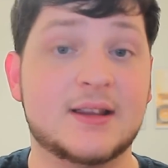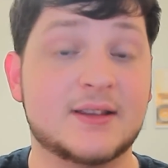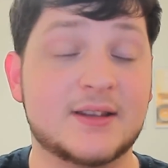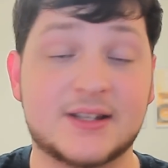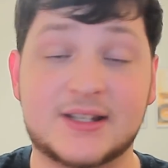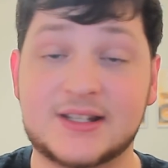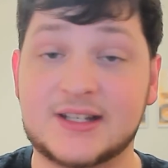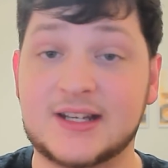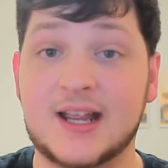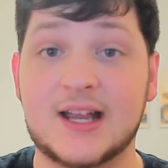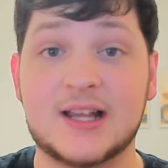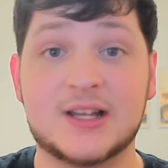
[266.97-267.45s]

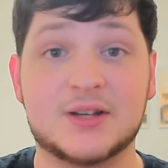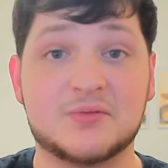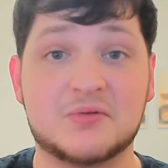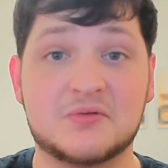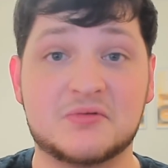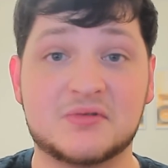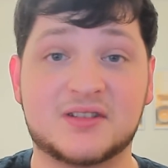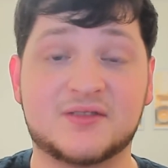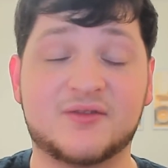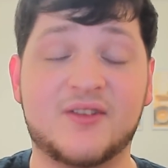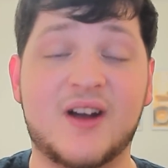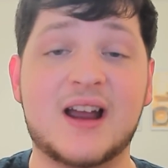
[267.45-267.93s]
The
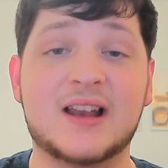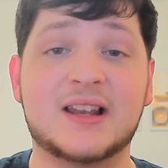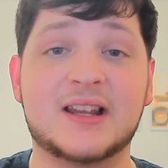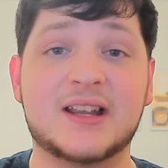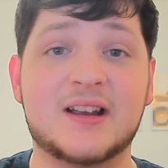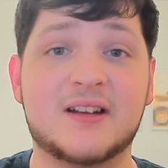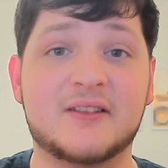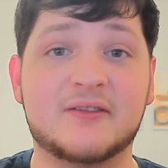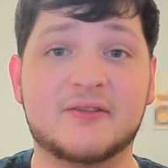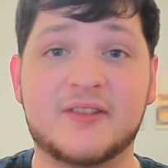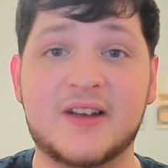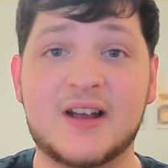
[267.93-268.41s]
schedule was
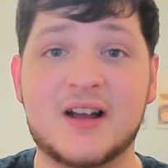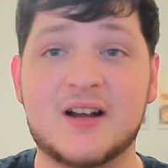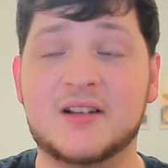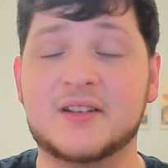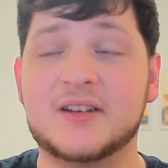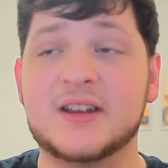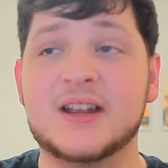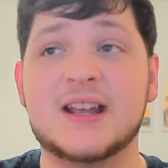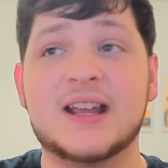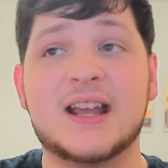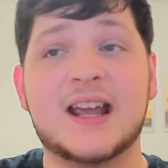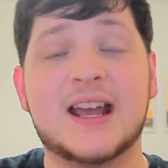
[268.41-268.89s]
finally
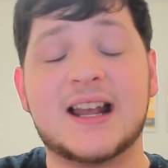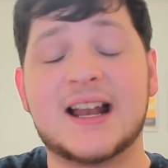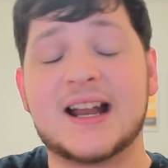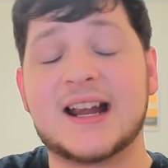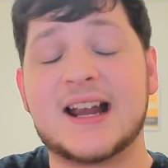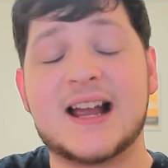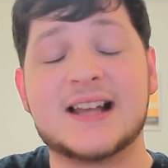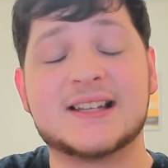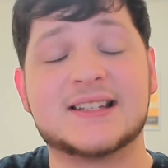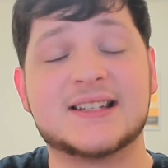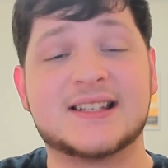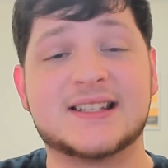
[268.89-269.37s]
unveiled, and I
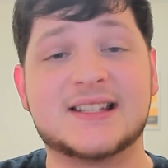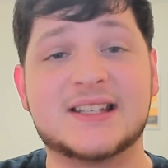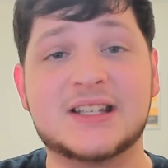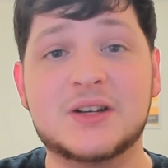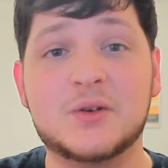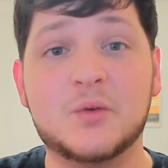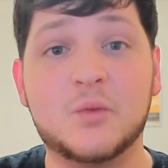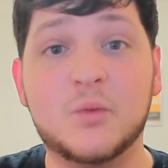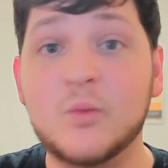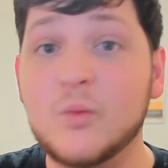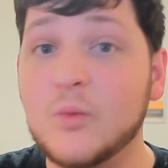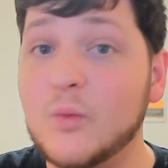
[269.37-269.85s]
got to
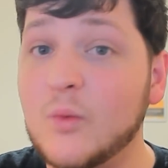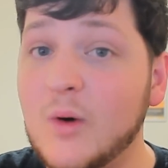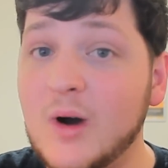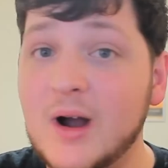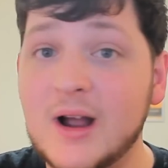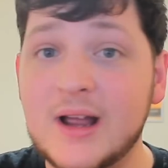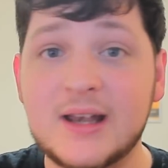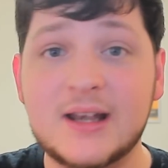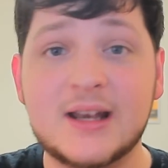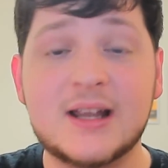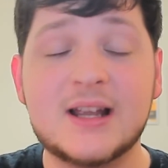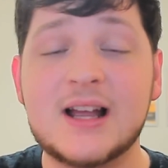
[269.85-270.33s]
see
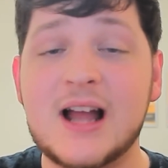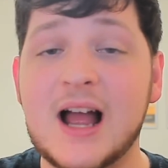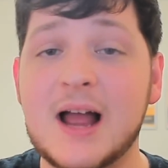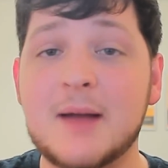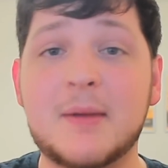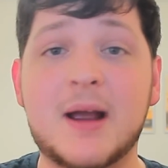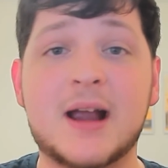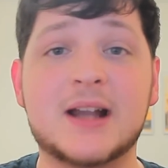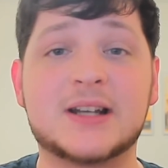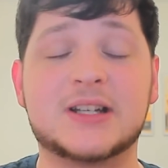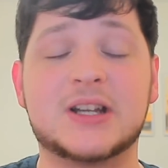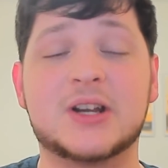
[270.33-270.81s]
what
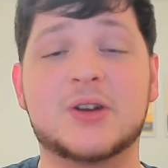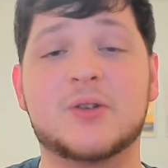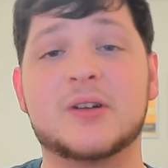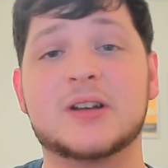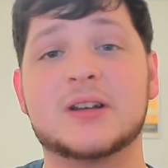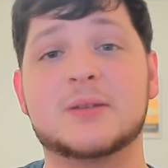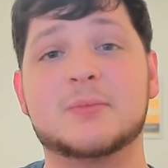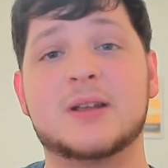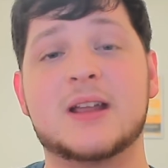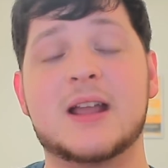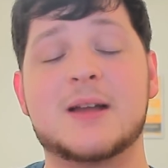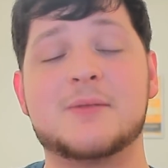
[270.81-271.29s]
I'm actually
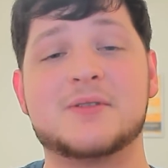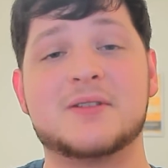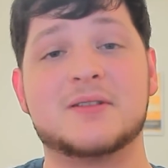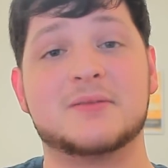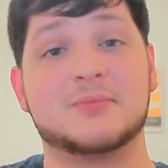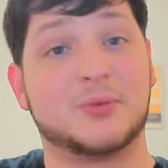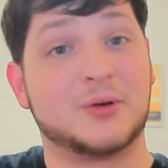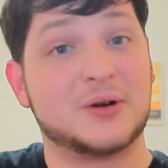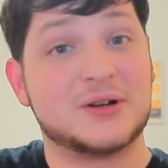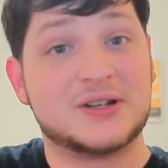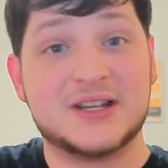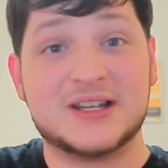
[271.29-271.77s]
going to be able
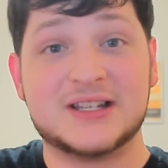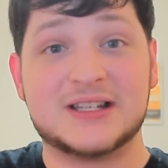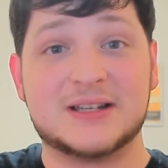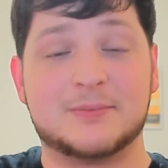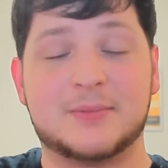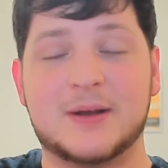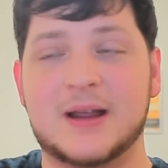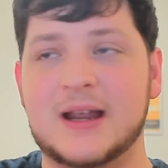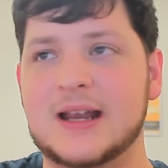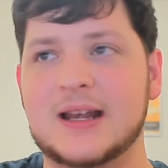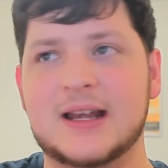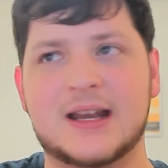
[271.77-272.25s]
to
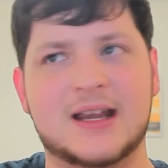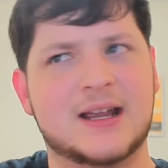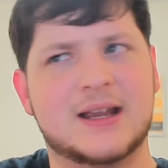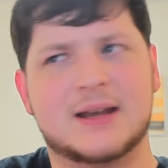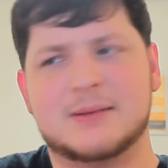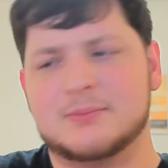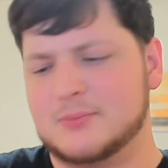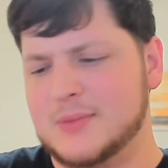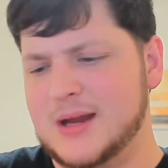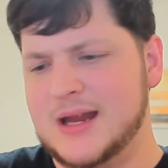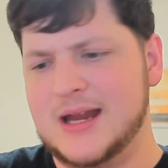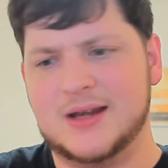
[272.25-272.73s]
participate
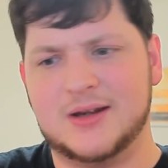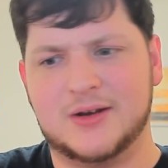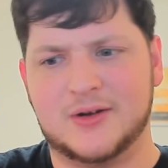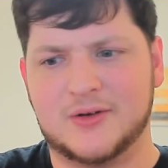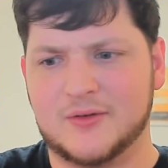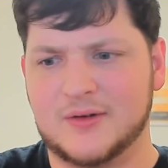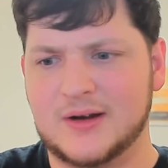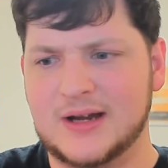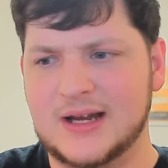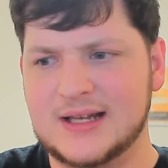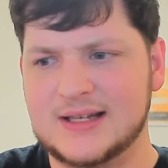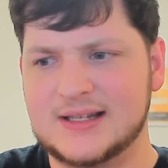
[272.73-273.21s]
in meet and
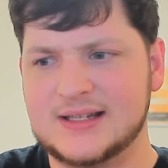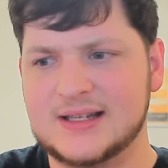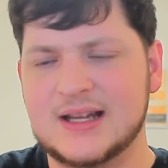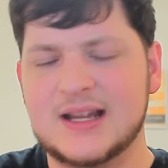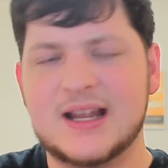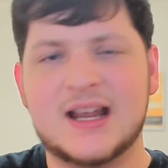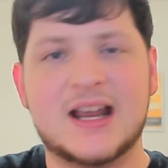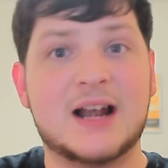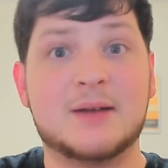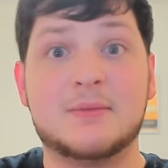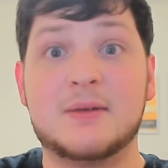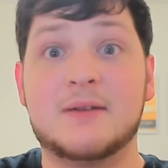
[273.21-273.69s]
greets.
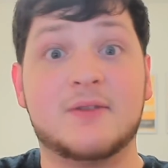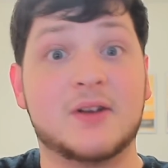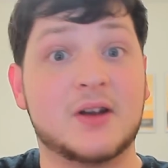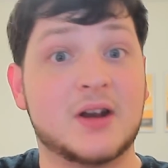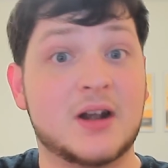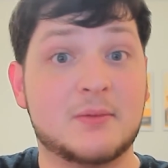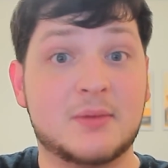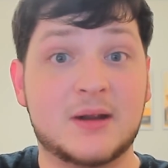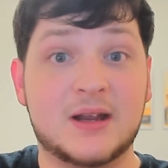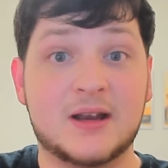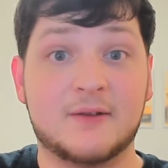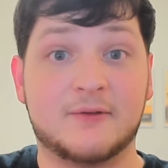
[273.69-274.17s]
I'm even
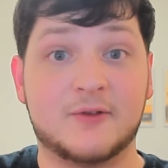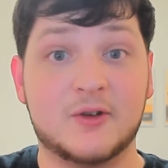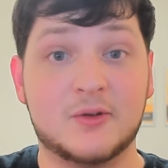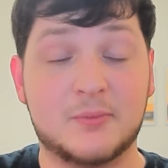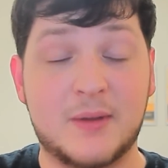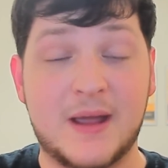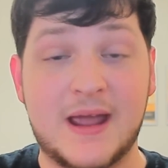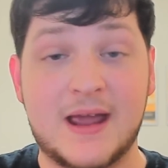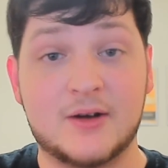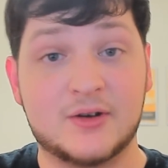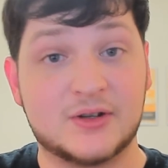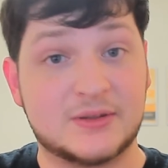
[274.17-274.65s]
going to be in a few
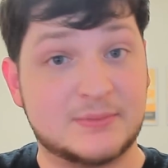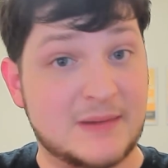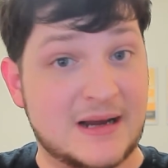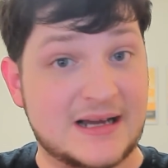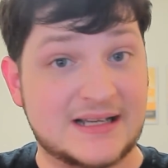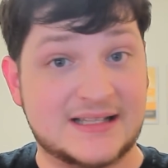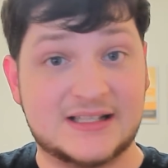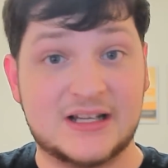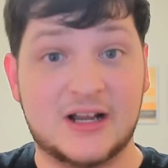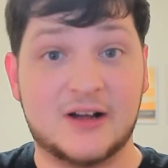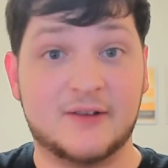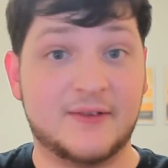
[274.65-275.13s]
panels,
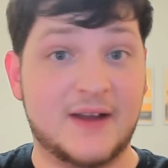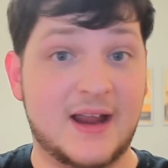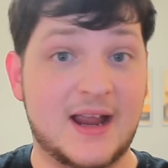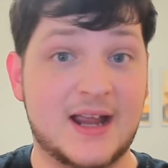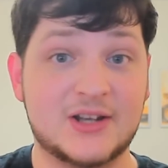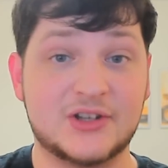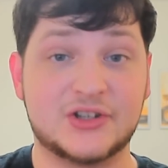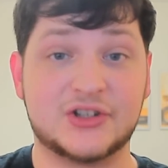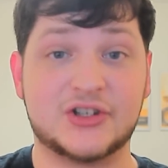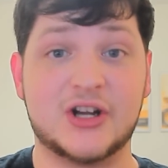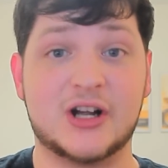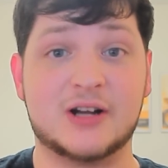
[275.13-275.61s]
myself
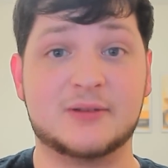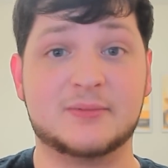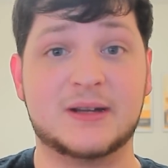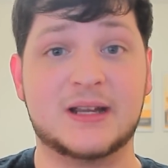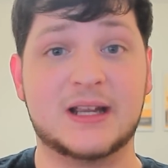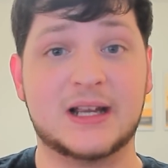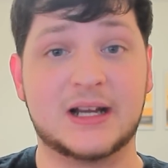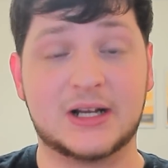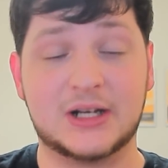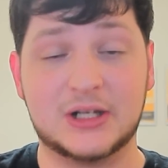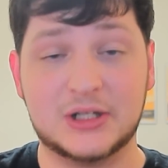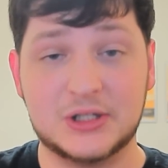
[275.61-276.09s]
and
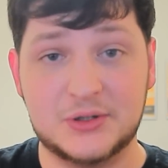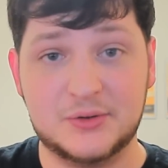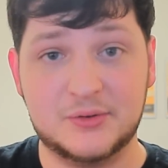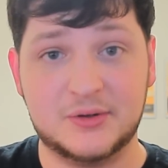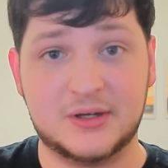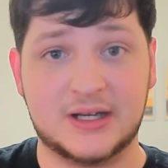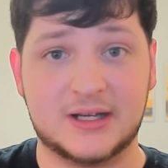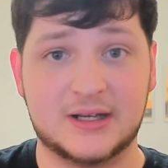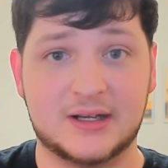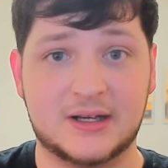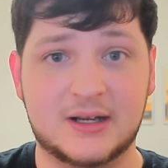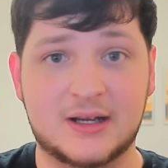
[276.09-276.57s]
Shelby
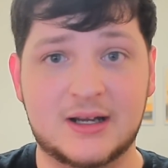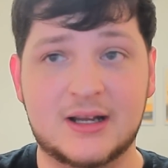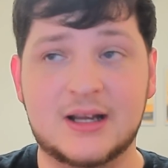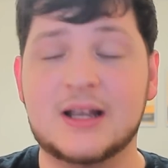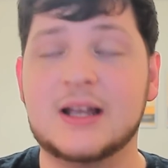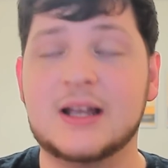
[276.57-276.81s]
included.